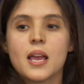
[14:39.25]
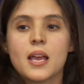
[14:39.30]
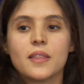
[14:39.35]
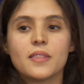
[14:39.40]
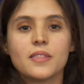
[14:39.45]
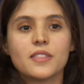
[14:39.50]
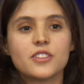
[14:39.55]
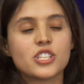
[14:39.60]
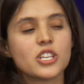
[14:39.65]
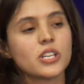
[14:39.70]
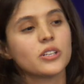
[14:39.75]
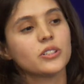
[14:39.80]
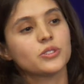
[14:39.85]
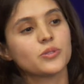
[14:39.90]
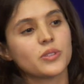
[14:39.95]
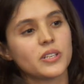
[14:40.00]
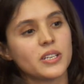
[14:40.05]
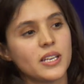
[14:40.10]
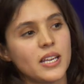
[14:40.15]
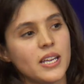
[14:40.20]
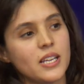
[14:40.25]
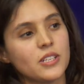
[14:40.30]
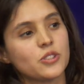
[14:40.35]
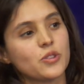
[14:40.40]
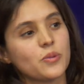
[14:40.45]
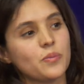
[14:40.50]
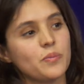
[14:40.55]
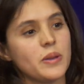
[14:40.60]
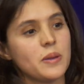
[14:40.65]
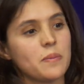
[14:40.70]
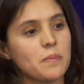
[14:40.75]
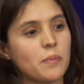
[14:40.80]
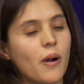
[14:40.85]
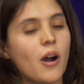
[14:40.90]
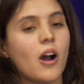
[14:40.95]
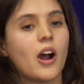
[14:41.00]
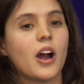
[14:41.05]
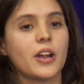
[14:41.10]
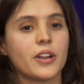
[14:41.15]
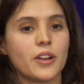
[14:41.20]
children need to be
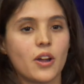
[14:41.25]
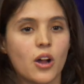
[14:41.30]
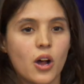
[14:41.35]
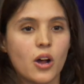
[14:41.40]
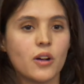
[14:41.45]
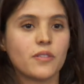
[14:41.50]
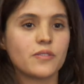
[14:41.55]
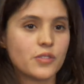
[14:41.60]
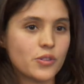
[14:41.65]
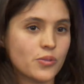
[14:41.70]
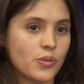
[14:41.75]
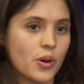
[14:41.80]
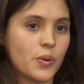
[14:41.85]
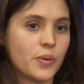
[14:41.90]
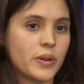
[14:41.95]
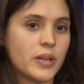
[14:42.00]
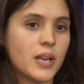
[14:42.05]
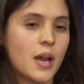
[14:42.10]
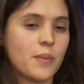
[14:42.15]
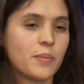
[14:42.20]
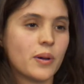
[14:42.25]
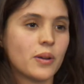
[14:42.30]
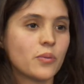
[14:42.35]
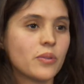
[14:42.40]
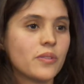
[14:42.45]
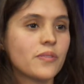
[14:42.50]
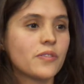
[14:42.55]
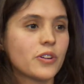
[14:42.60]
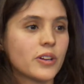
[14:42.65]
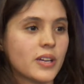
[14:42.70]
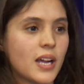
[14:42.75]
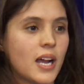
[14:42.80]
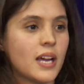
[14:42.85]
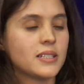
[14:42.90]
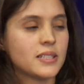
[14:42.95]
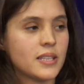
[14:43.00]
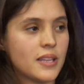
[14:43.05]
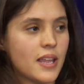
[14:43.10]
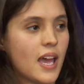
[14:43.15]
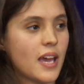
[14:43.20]
part of growing up, and we've
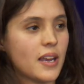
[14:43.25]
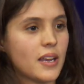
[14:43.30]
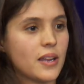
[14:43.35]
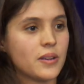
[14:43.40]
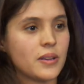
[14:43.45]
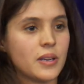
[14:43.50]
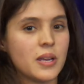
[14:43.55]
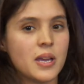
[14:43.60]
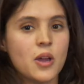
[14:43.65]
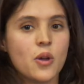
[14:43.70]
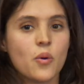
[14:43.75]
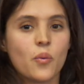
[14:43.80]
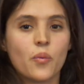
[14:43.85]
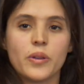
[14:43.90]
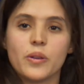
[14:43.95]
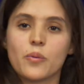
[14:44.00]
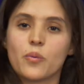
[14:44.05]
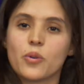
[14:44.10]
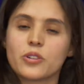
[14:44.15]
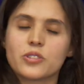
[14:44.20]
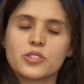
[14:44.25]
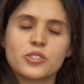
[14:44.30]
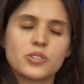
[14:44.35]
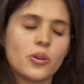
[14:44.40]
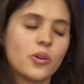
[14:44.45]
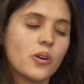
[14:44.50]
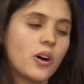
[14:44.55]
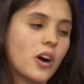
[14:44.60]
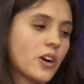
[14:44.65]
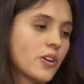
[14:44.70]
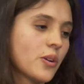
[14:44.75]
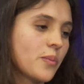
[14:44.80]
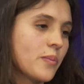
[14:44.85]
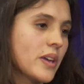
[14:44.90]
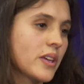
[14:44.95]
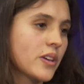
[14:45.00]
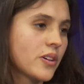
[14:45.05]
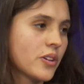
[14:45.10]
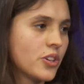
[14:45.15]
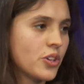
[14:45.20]
forgotten that. And we work so hard on
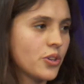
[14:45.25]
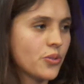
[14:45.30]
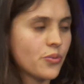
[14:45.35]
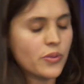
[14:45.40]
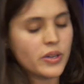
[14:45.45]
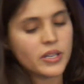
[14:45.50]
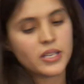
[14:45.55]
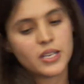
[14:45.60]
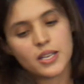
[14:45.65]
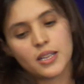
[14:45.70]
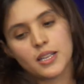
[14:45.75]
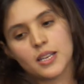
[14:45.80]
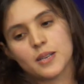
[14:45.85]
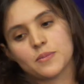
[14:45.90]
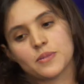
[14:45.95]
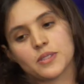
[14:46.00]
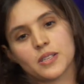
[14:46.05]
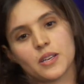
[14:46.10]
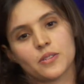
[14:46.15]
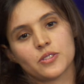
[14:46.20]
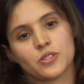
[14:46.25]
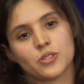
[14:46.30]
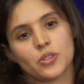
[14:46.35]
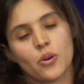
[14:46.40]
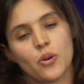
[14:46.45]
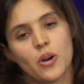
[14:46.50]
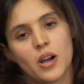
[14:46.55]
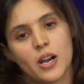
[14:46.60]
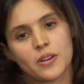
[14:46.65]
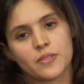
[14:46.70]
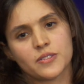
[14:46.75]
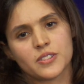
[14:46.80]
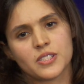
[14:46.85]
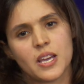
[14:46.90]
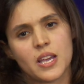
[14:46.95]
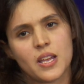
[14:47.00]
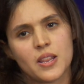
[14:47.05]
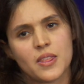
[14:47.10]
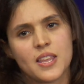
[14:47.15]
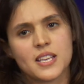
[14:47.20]
making curriculums and so hard on
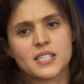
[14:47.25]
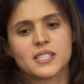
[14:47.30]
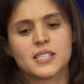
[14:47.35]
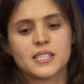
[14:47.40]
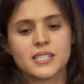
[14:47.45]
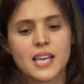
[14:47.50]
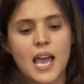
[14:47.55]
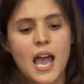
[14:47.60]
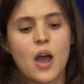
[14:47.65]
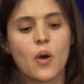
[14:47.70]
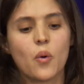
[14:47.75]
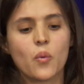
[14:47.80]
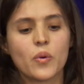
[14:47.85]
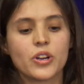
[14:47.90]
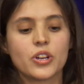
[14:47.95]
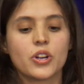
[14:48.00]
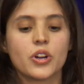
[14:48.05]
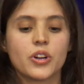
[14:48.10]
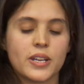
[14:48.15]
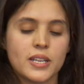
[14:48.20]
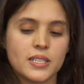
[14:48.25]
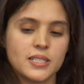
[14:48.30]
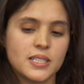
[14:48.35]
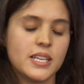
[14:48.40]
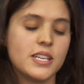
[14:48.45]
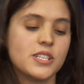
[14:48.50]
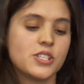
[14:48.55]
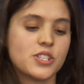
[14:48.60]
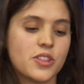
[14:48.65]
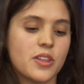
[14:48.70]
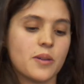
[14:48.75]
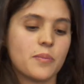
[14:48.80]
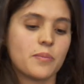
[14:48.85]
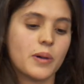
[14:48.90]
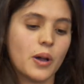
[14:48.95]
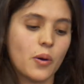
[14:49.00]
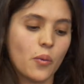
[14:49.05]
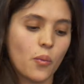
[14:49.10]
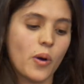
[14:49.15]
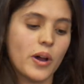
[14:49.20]
saying this is how we're going to teach them.
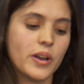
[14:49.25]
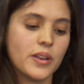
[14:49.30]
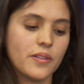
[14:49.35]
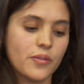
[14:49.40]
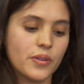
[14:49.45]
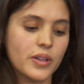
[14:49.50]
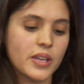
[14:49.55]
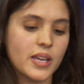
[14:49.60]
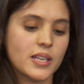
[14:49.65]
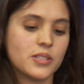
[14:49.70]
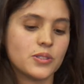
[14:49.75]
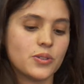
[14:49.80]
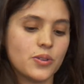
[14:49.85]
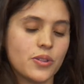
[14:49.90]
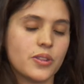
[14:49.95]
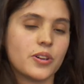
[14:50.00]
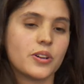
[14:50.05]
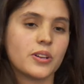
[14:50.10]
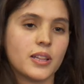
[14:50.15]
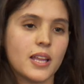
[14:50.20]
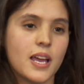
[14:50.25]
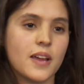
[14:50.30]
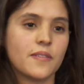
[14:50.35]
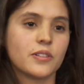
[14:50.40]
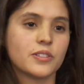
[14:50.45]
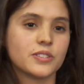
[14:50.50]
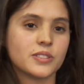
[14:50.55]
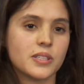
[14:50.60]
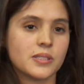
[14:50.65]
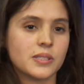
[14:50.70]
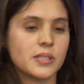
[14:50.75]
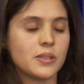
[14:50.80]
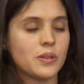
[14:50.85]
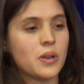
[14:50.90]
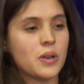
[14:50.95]
But what if we get to their levels and see,